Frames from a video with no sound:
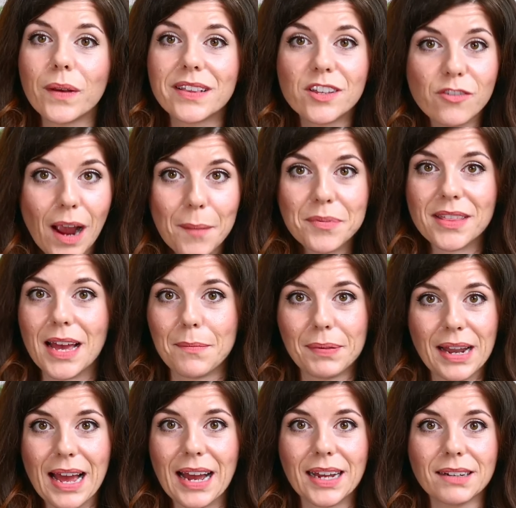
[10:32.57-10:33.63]
we scrapped that
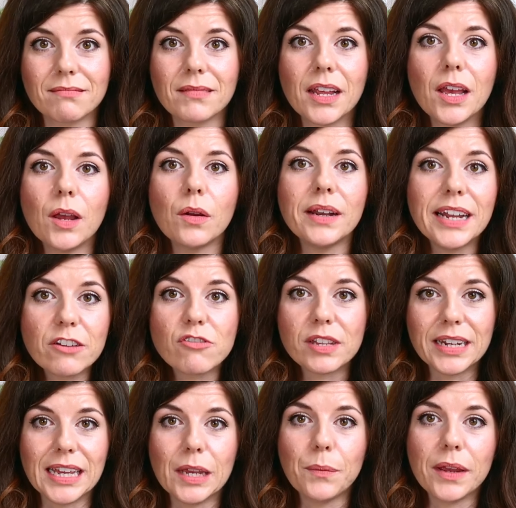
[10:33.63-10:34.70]
plan.
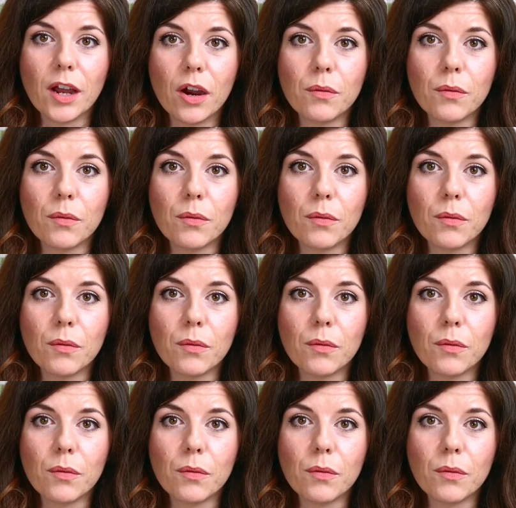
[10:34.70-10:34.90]
Literally, we,